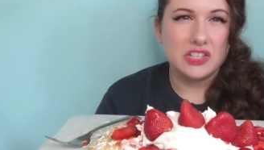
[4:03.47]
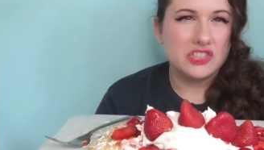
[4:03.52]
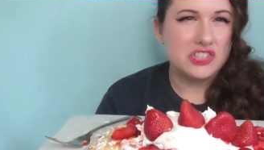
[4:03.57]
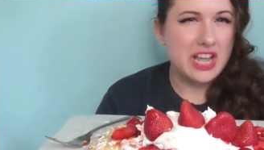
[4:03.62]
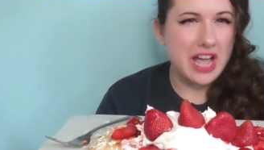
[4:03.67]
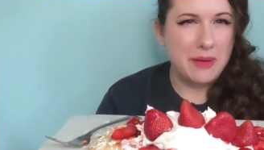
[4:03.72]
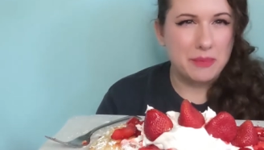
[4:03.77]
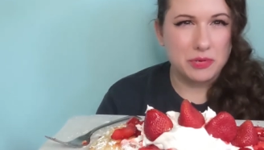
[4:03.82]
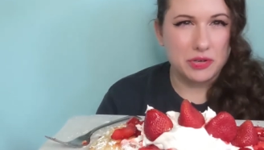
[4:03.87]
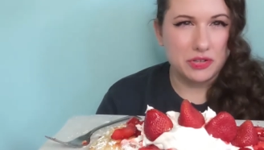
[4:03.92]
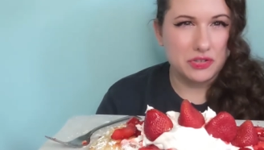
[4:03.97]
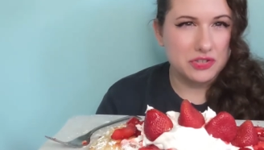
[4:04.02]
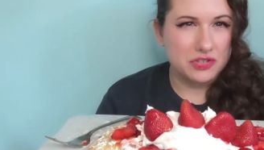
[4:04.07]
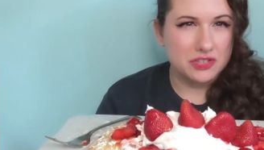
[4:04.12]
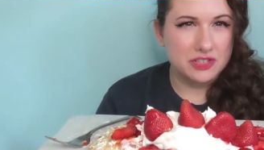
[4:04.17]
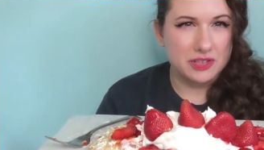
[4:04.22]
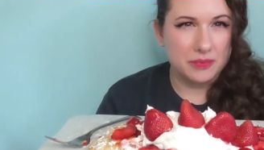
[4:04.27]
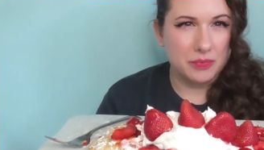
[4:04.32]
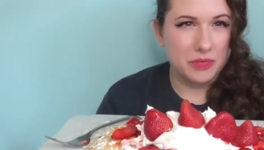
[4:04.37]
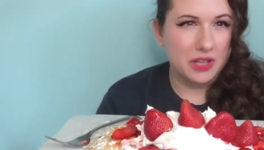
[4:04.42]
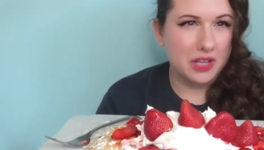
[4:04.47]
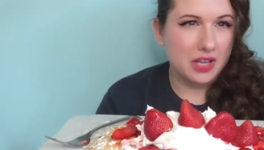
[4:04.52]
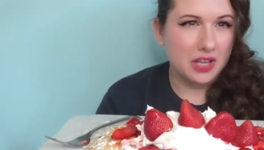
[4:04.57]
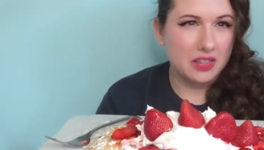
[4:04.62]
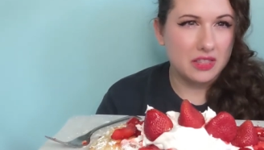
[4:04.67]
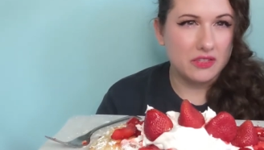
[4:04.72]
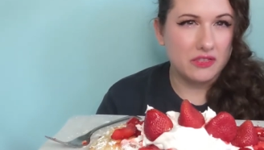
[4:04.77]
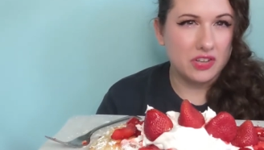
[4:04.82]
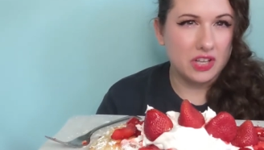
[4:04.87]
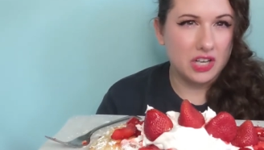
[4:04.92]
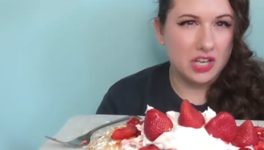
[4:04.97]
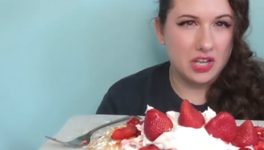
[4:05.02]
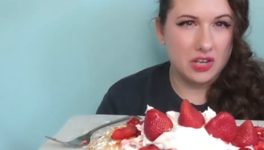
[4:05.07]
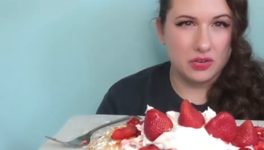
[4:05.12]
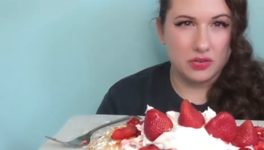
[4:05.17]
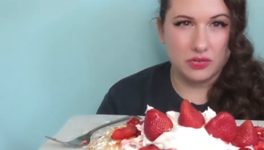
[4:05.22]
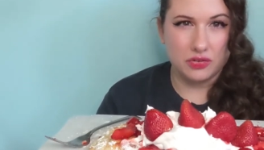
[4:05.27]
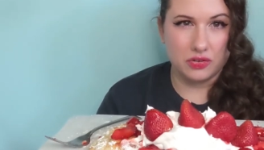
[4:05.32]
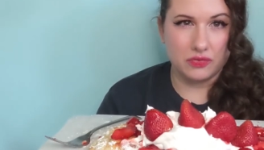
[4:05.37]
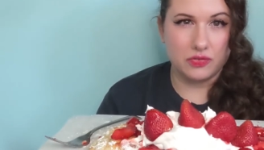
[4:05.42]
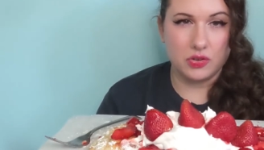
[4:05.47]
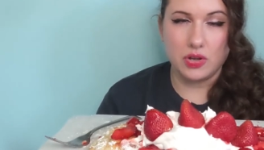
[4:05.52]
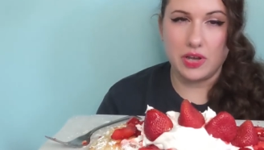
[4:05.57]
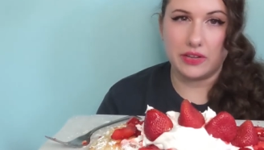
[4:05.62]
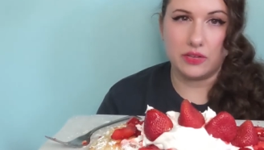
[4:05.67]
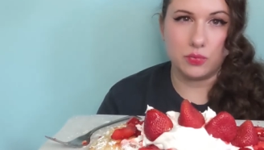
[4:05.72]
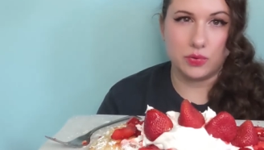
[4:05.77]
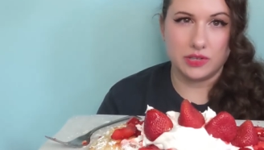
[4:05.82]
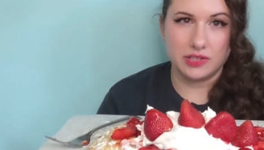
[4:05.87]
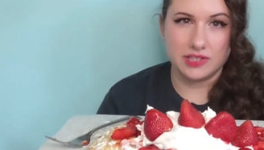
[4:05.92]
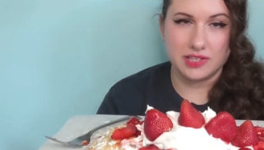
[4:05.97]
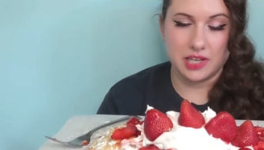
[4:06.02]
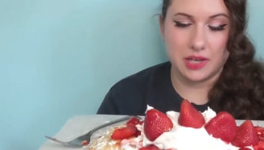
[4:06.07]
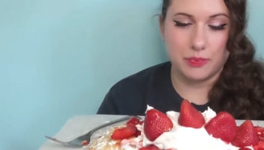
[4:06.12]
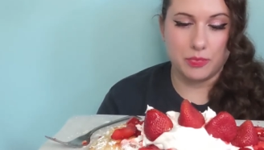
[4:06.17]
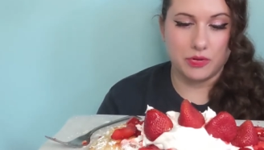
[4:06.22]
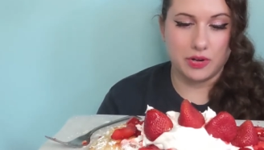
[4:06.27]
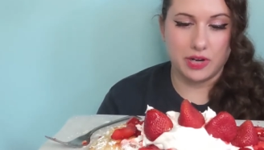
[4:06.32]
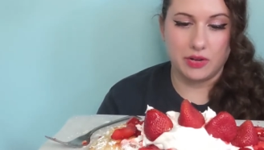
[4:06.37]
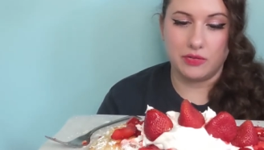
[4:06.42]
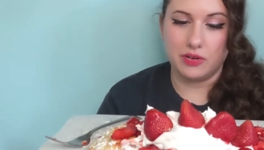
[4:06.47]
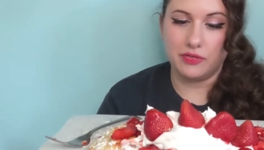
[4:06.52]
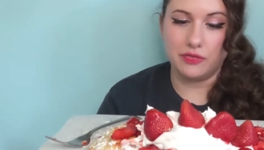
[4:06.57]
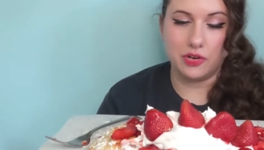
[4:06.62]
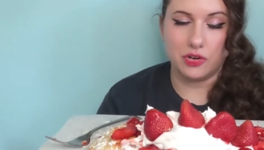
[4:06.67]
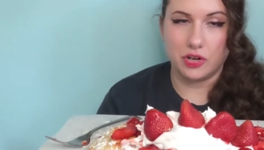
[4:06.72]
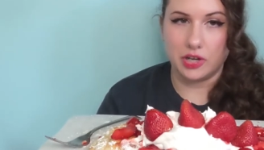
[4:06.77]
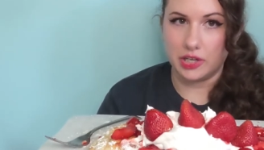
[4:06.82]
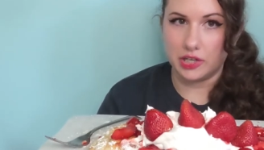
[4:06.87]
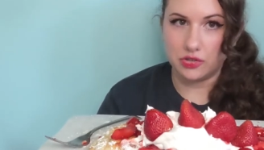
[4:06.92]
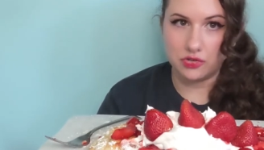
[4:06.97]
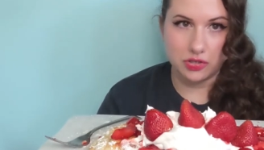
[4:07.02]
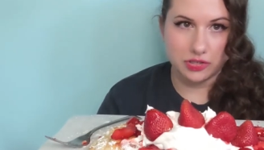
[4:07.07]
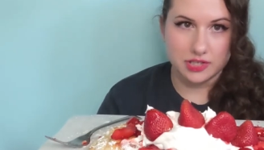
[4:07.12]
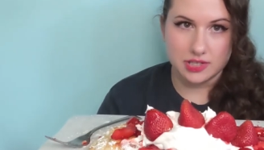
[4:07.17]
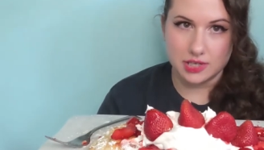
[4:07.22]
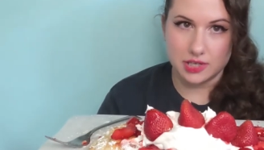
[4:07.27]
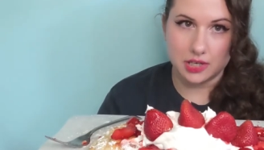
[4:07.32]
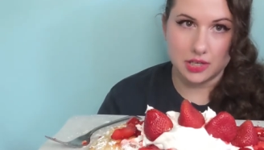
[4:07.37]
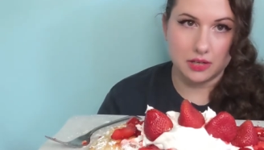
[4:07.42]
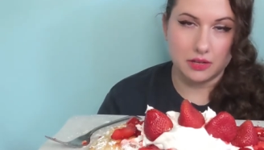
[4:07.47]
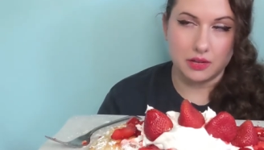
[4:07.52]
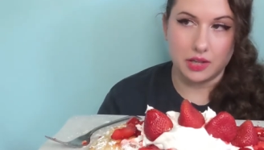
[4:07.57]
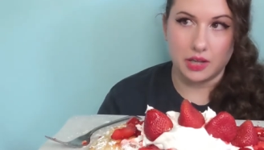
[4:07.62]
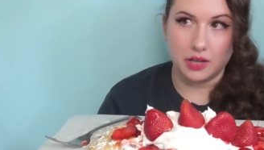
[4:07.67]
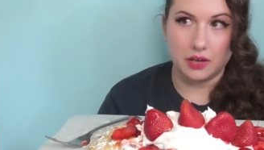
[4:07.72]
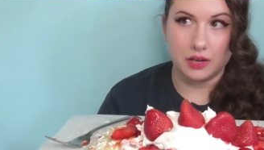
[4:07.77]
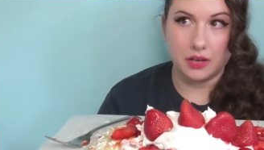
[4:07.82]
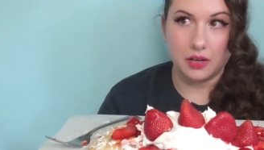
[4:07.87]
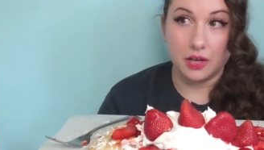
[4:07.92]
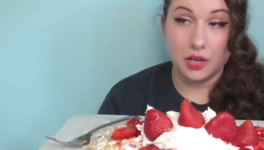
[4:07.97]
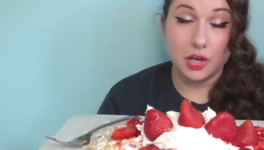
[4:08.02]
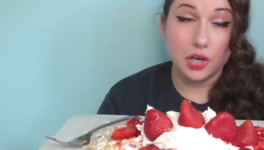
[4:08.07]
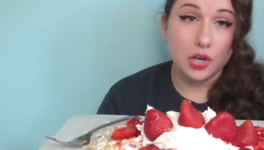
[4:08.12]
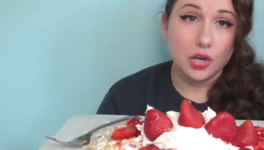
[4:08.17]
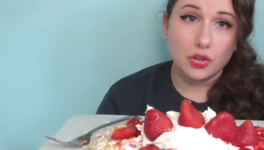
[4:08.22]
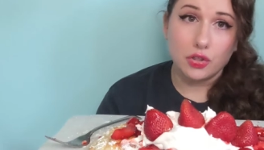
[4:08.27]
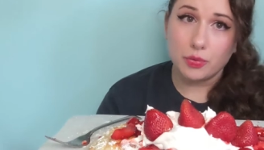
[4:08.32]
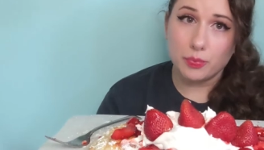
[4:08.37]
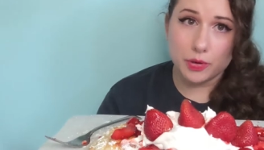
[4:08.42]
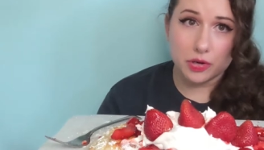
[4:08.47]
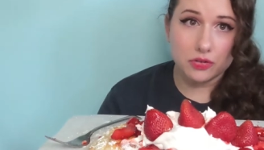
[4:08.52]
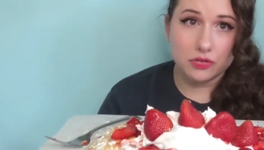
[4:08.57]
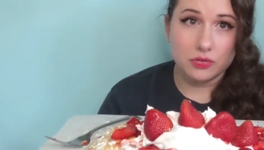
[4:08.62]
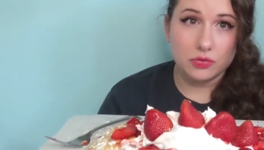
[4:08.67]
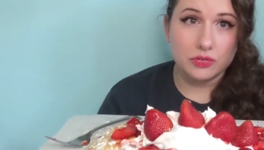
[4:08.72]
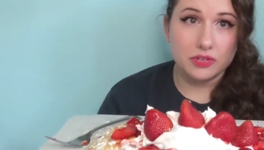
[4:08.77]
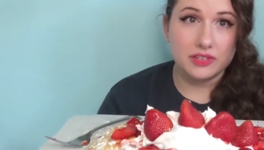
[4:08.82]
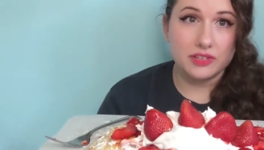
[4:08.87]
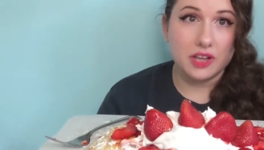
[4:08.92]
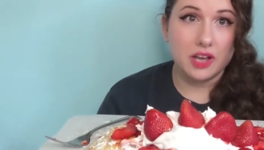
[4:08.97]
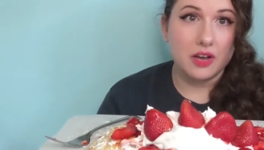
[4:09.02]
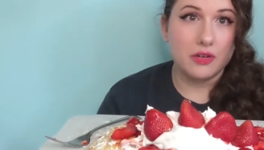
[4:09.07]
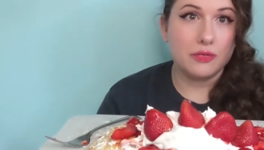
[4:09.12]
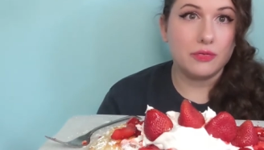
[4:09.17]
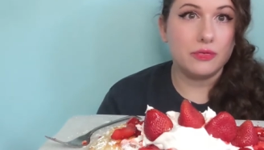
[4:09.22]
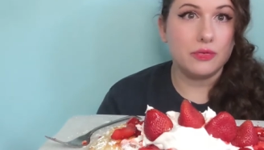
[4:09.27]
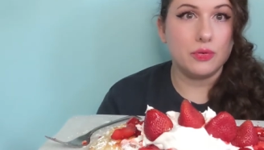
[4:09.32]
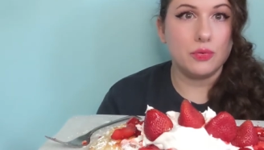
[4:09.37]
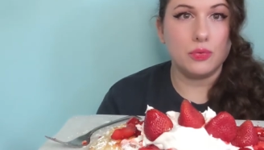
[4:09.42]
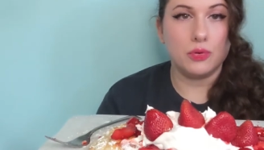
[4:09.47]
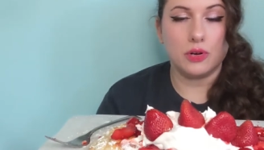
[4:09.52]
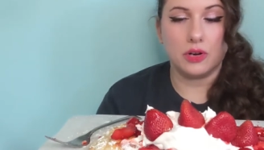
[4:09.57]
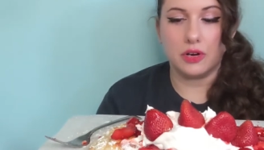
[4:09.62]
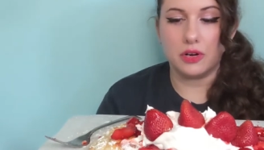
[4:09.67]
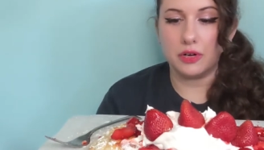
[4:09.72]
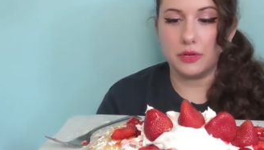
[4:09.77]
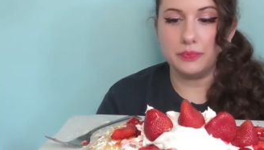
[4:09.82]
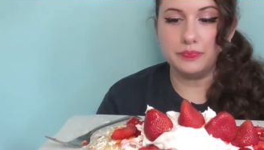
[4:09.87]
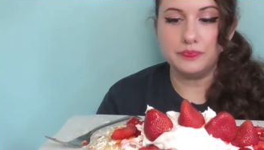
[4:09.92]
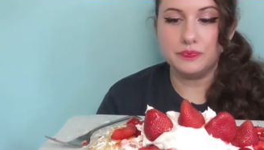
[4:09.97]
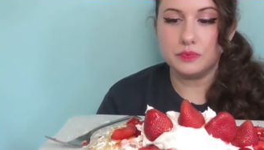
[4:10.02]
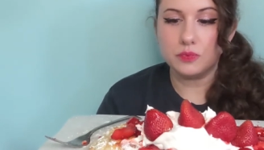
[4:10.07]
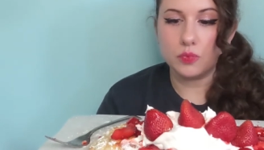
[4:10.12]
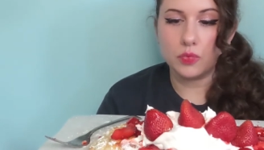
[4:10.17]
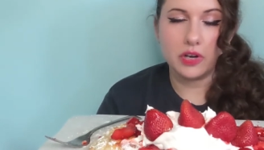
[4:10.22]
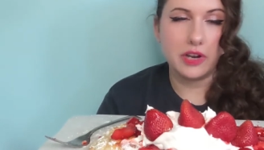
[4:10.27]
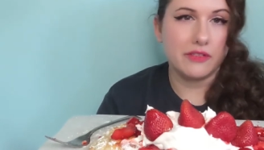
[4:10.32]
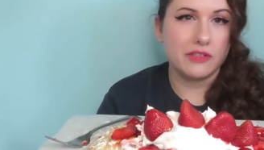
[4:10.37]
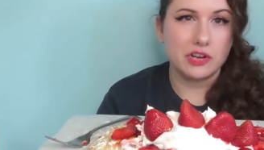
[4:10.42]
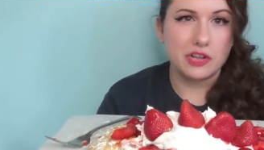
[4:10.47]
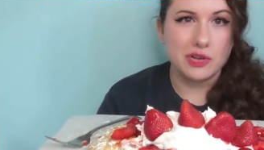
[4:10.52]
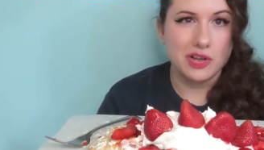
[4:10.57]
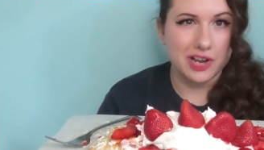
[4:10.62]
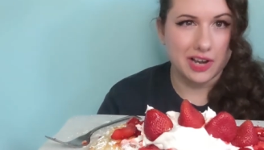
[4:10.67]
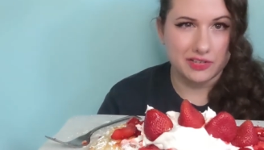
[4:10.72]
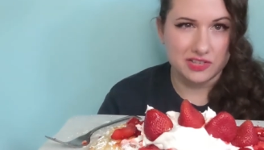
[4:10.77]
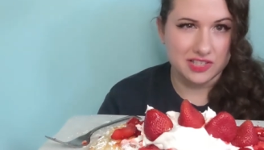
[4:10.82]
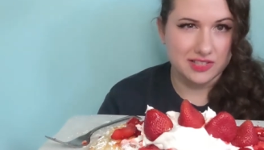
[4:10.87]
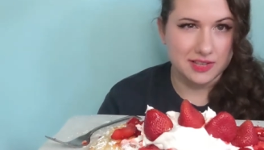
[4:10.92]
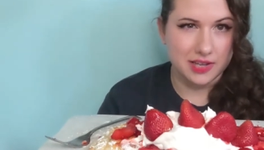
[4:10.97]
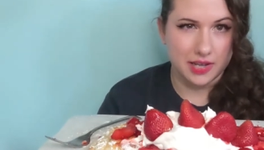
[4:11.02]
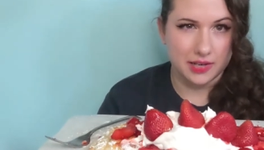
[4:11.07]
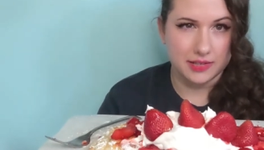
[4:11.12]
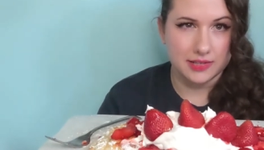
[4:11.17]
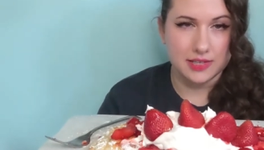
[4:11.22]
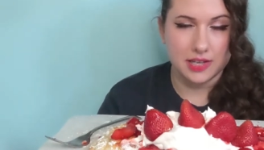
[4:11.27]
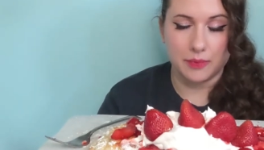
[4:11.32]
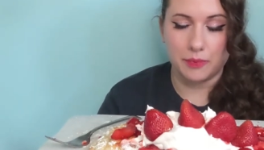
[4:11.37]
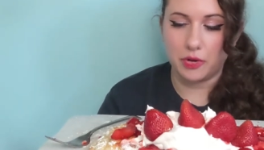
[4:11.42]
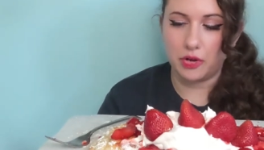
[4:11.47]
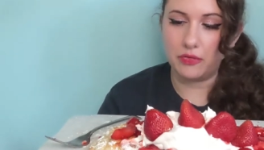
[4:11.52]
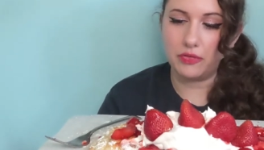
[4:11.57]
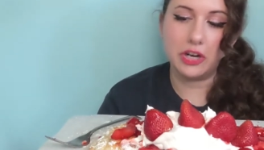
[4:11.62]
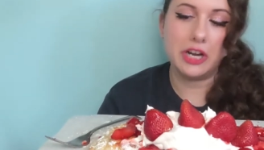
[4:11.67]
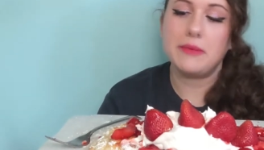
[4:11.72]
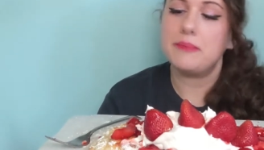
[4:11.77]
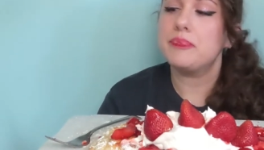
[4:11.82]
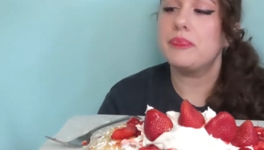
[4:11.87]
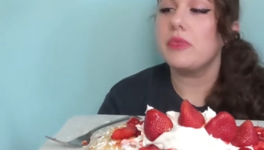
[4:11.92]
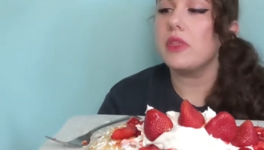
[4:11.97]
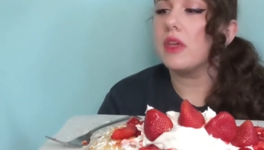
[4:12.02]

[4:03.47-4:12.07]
chapters or something in the video. So if you guys want to skip around, if you're not interested in like the personal stuff or whatever, you can just kind of skip over it.